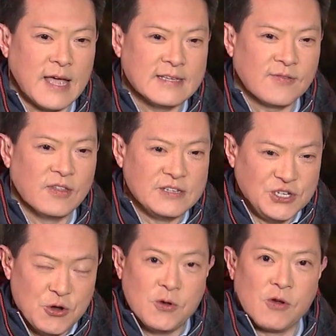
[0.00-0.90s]
As for the
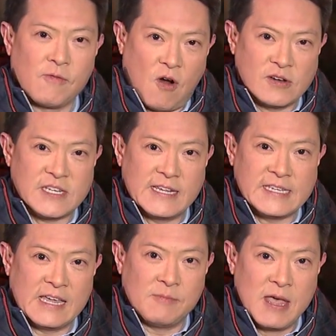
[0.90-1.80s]
junior varsity
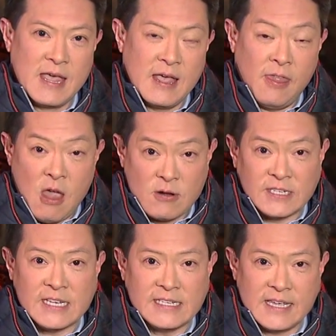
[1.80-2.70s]
team, their
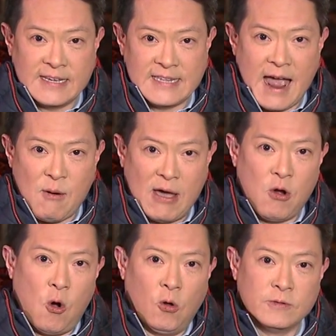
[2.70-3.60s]
season is now
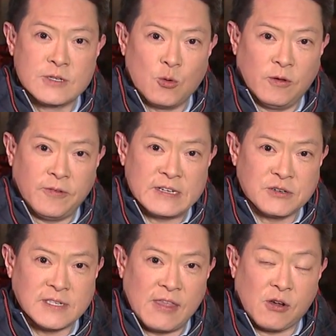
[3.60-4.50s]
on hold. School
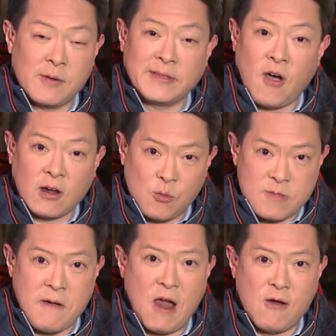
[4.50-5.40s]
officials say they're going to be talking
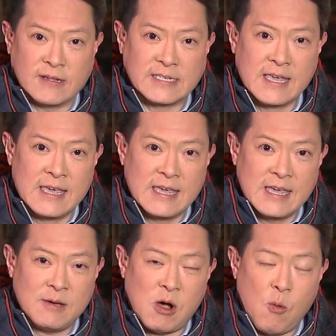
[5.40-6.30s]
with parents
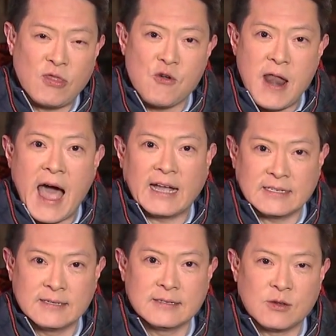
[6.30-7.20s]
about whether or not
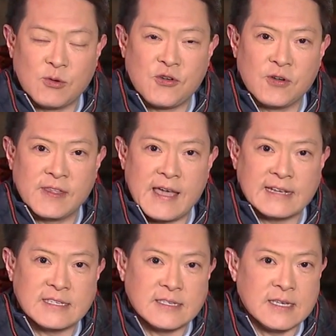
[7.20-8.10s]
to return to the
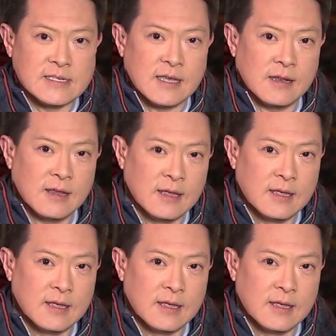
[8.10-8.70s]
ice this season.